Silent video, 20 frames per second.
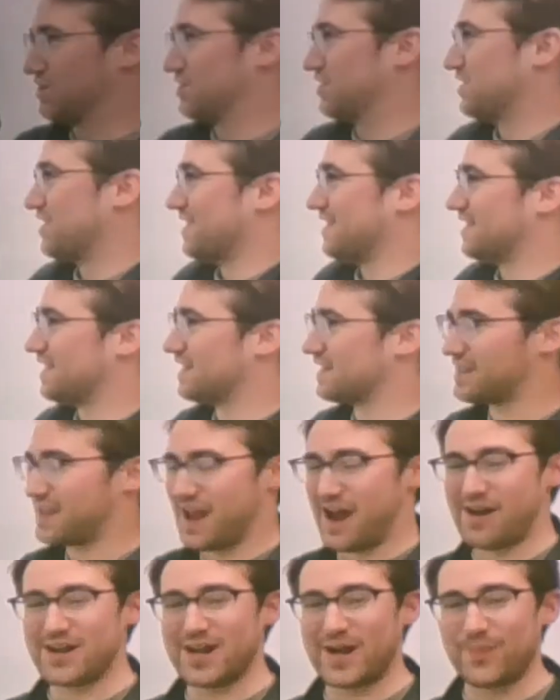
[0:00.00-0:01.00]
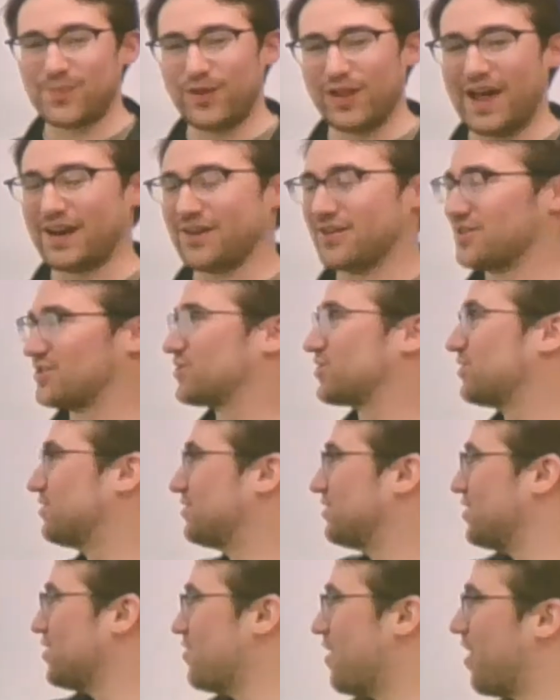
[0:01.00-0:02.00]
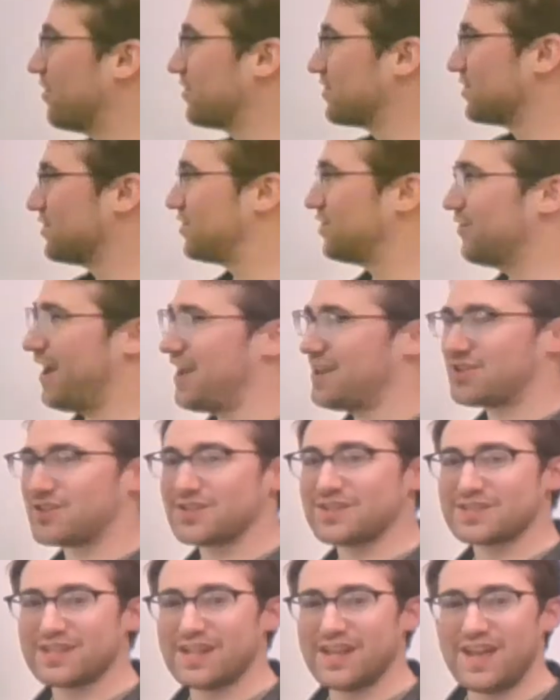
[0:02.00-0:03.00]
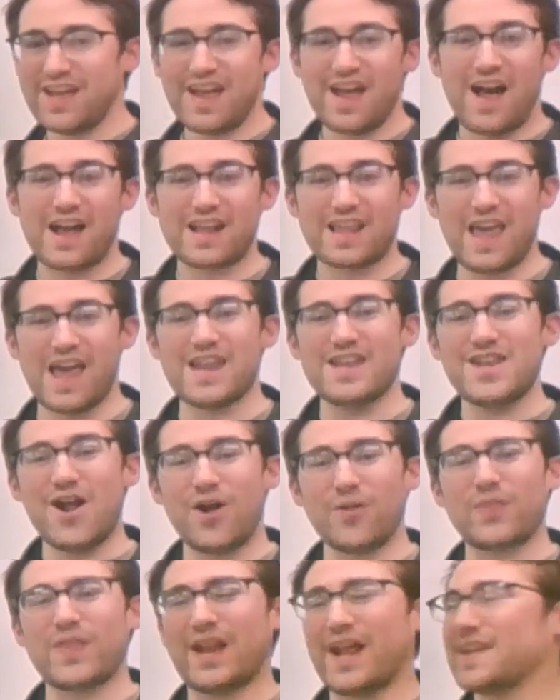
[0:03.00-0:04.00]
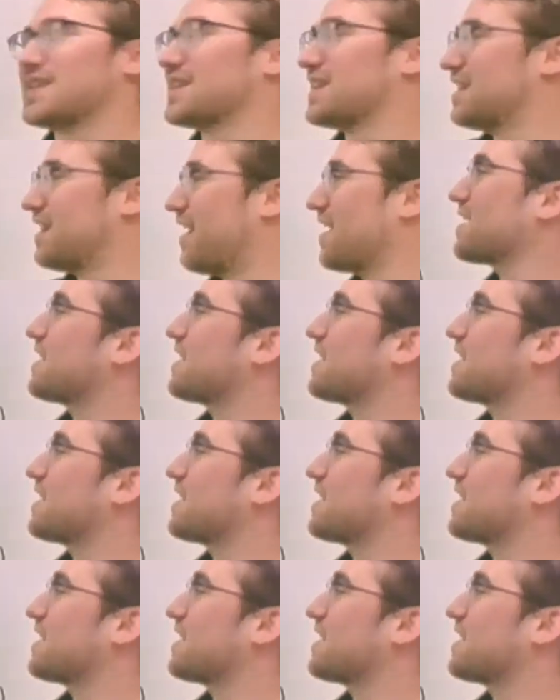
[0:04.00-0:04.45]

as easy as counting up the letters, 2 O's and 2 H's. Again, note that I did not